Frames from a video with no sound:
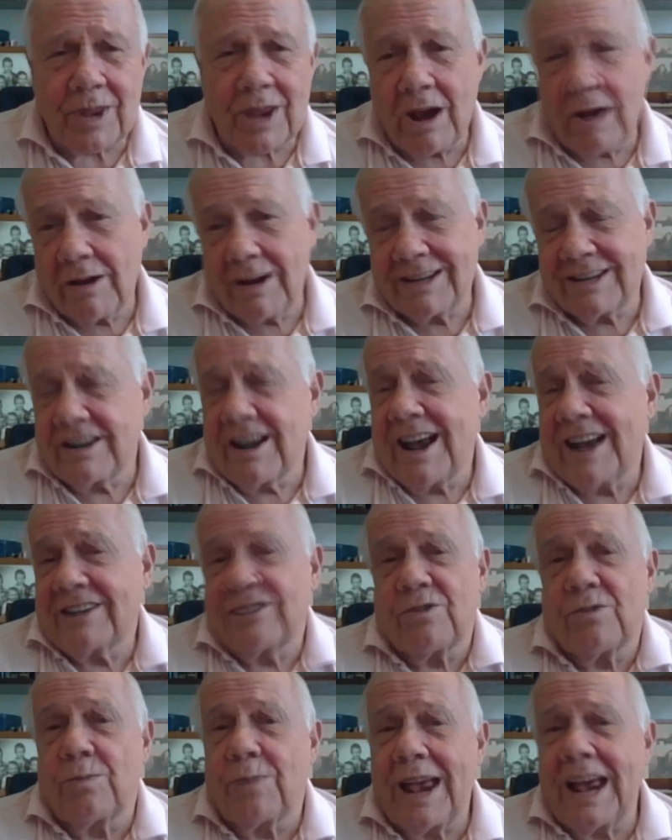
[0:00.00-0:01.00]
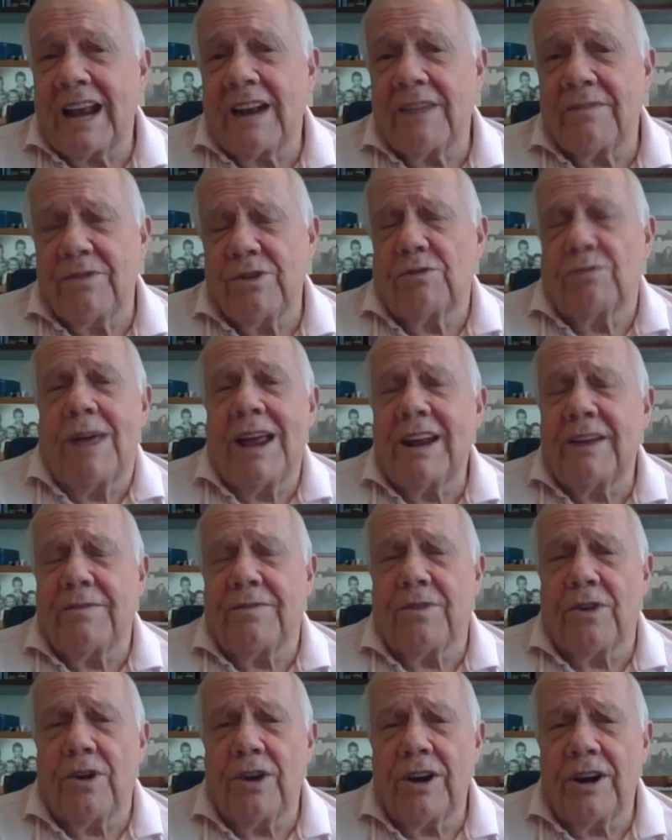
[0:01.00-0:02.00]
Now, it's not so bad if you're
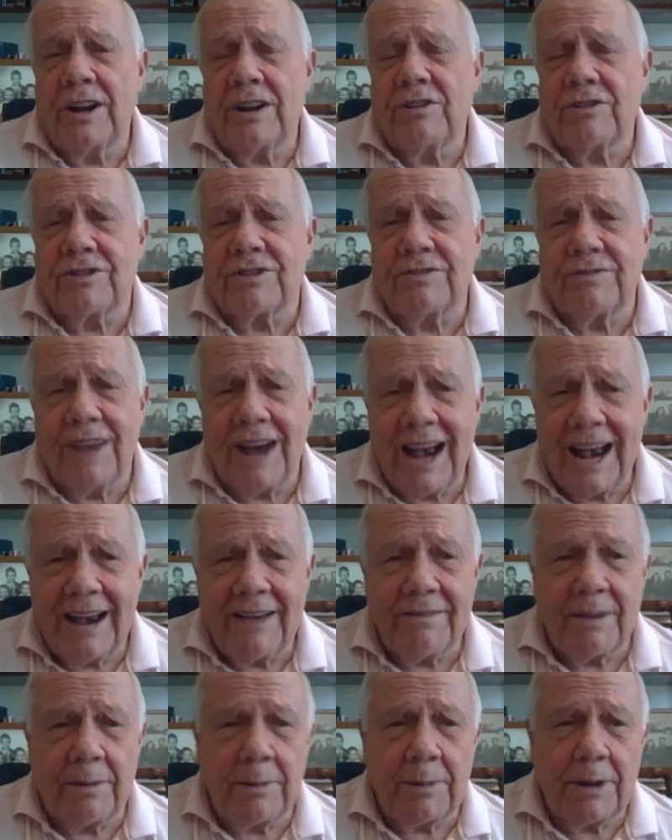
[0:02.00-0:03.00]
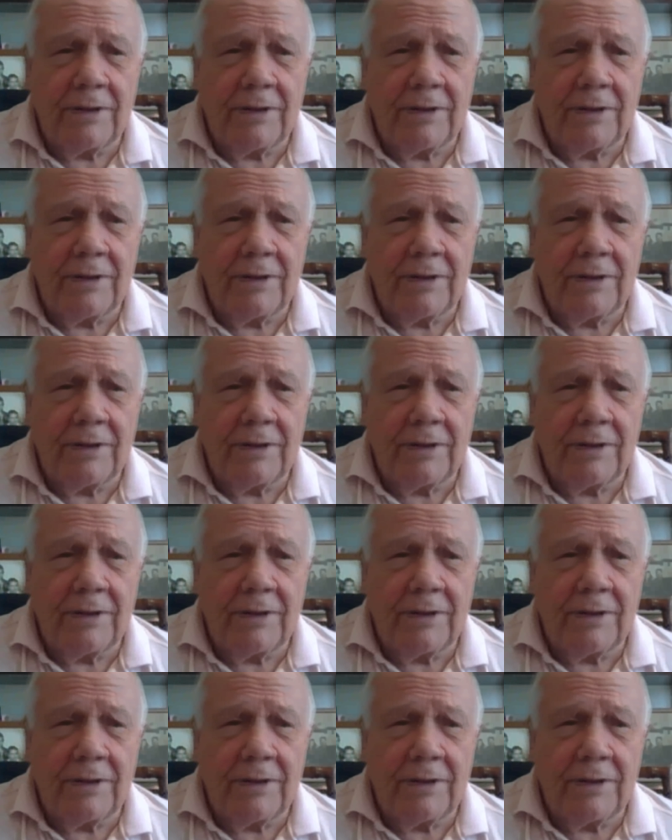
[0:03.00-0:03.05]
ready for it and you're survived.